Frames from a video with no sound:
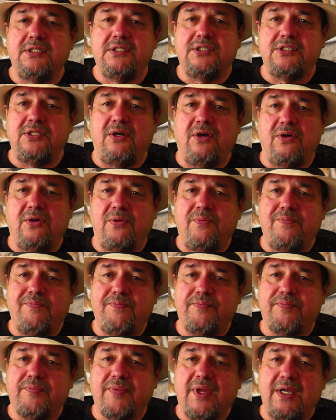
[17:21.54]
So,
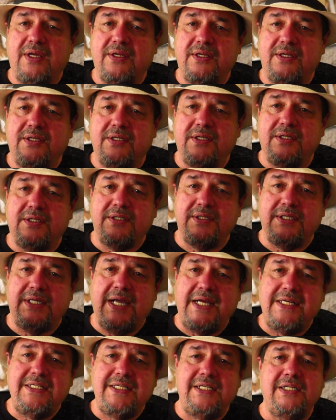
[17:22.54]
the
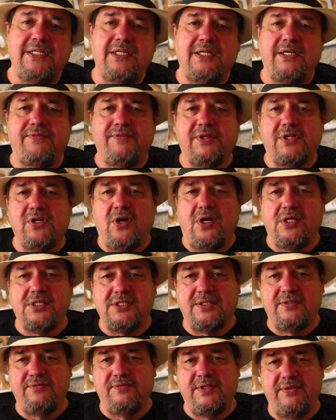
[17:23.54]
idea of the
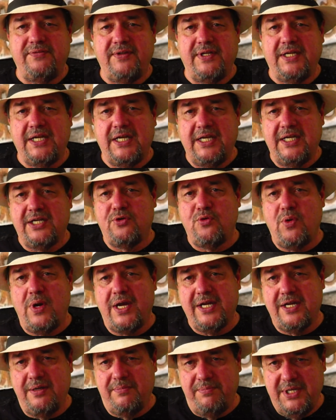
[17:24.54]
cost of living in
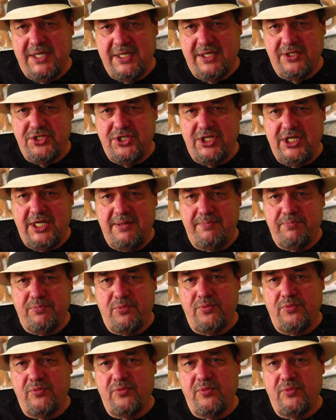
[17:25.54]
Cuenca being cheap